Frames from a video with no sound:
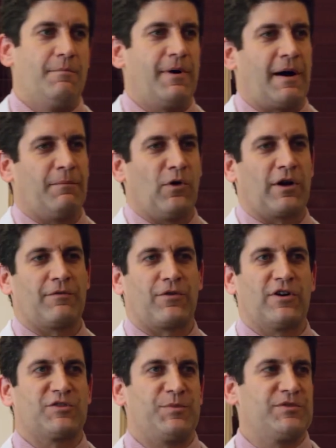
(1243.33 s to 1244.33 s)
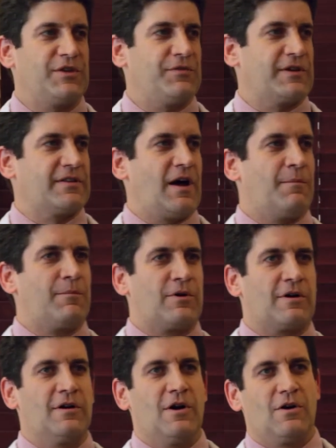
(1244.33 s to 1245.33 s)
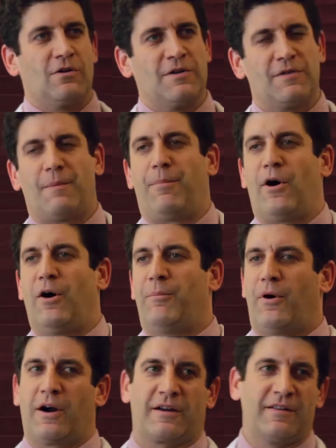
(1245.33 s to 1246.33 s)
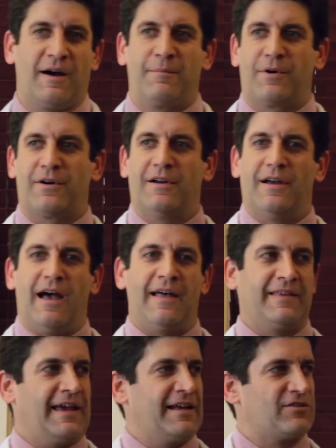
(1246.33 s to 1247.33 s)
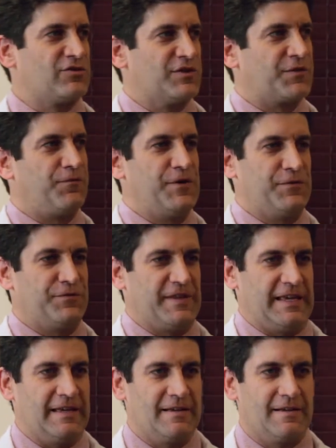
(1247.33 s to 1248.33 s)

But I'm looking for a specific number, or even a ballpark number, and the answer is 50.